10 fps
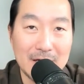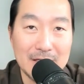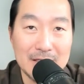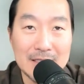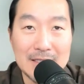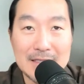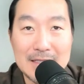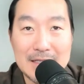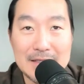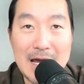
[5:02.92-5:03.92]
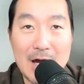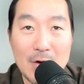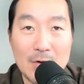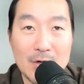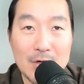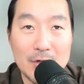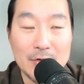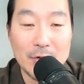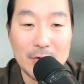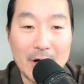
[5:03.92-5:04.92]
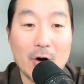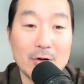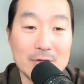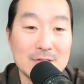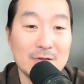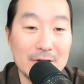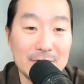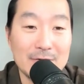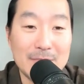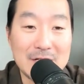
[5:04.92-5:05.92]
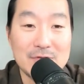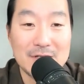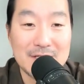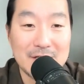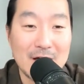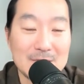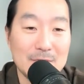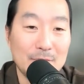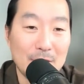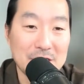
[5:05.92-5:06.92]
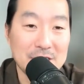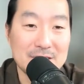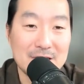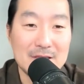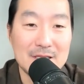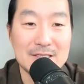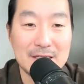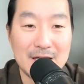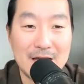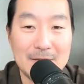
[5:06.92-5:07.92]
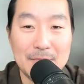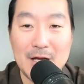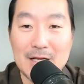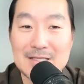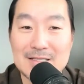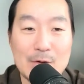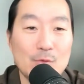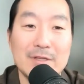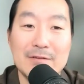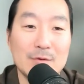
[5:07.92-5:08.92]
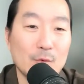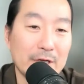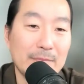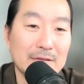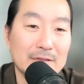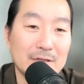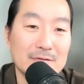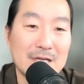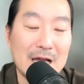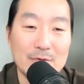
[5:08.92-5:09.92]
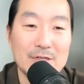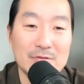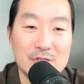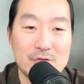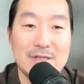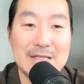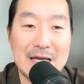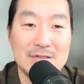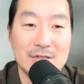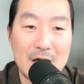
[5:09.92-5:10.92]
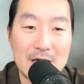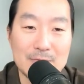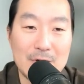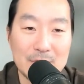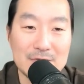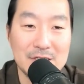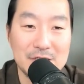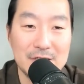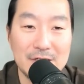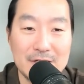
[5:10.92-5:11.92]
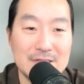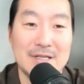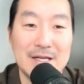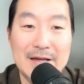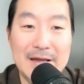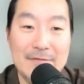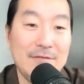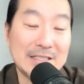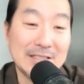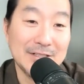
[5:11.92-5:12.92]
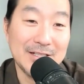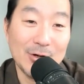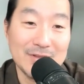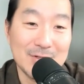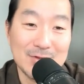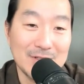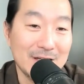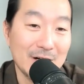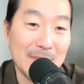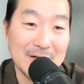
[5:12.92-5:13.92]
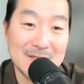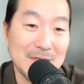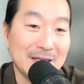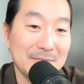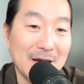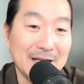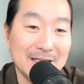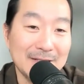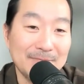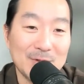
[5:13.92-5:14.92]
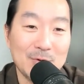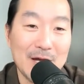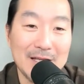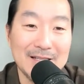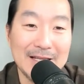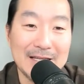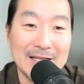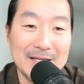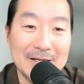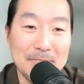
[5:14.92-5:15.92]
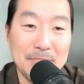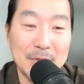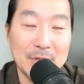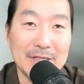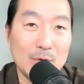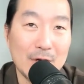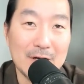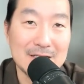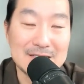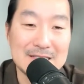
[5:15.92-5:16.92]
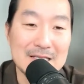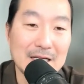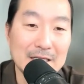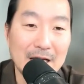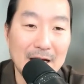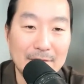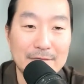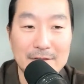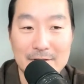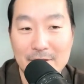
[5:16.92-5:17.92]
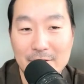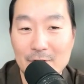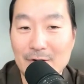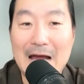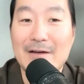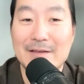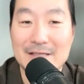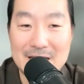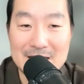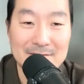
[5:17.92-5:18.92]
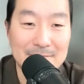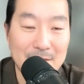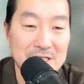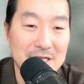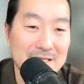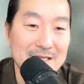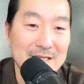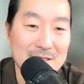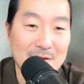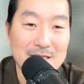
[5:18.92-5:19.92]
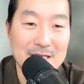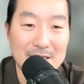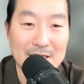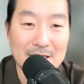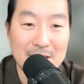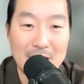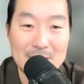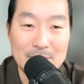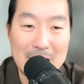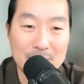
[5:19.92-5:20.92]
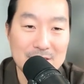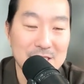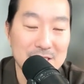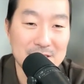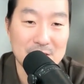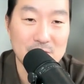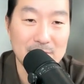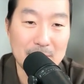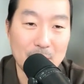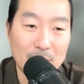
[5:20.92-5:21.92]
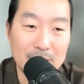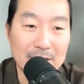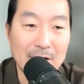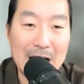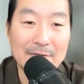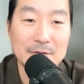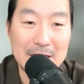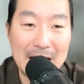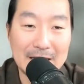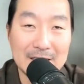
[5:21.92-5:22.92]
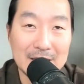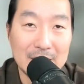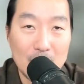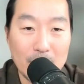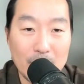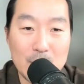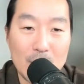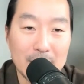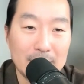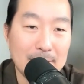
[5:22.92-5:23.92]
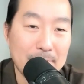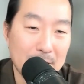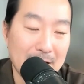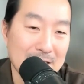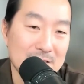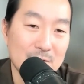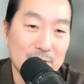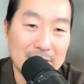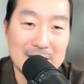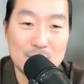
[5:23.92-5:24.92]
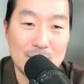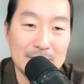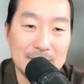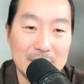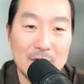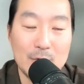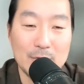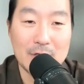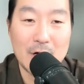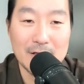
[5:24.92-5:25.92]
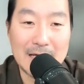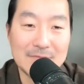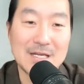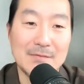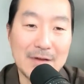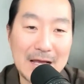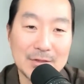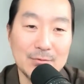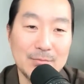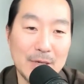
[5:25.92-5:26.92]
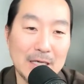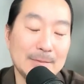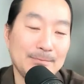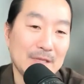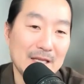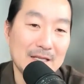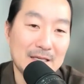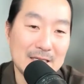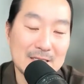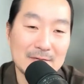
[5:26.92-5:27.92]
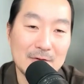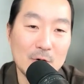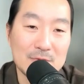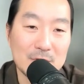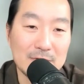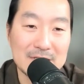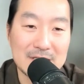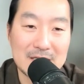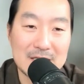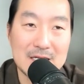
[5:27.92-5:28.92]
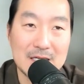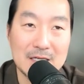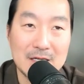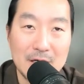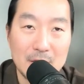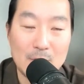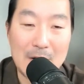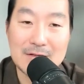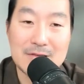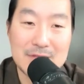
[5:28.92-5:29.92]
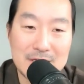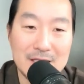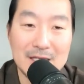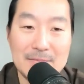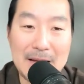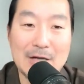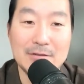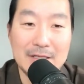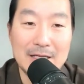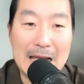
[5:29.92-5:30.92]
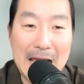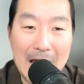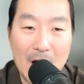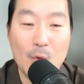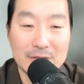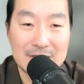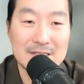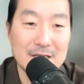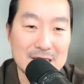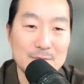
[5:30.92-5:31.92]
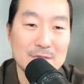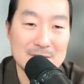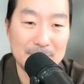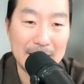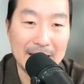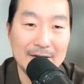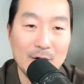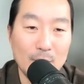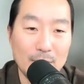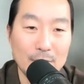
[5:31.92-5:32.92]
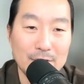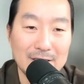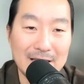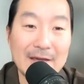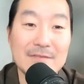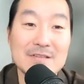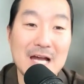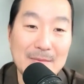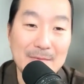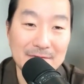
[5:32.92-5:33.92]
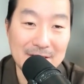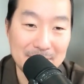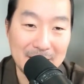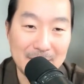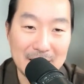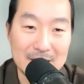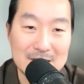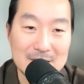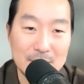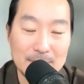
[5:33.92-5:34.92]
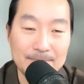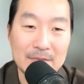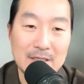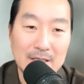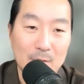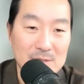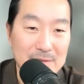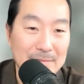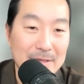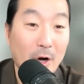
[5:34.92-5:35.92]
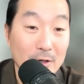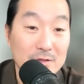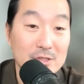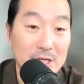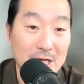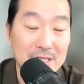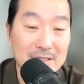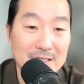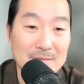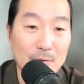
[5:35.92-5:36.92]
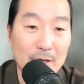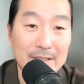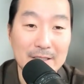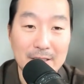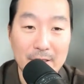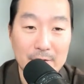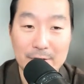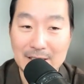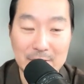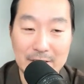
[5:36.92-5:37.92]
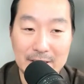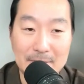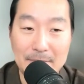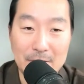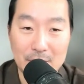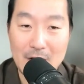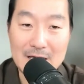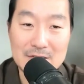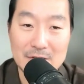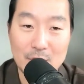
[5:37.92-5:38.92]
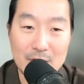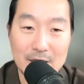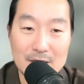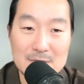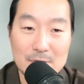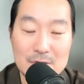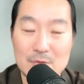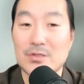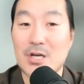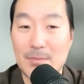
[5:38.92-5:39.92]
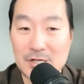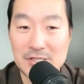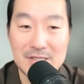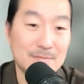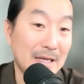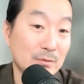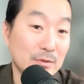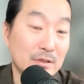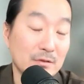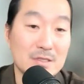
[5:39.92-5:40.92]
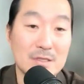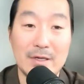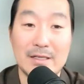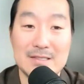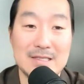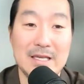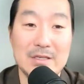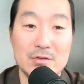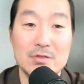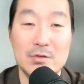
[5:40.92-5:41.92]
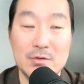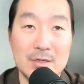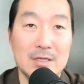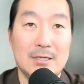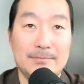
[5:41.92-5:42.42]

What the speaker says: about it. Now, there are also other metrics like cost per impressions and things like that. But honestly, I wouldn't even worry about those. I would go straight down to the cost per acquisition because effectively the only thing you care about is making money, right? Like building awareness is not enough. You know, you don't have excessive budgets. And so I think cost per acquisition is extremely important. Now, after that, what you want to compare that to is what, we would call lifetime value. But in the case of home services, I think rather than thinking about how will this customer spend over the lifetime of them being my customer, which may be hard to judge at this point, you can literally compare your cost to acquire customers towards how much they spend with you. So like say you do,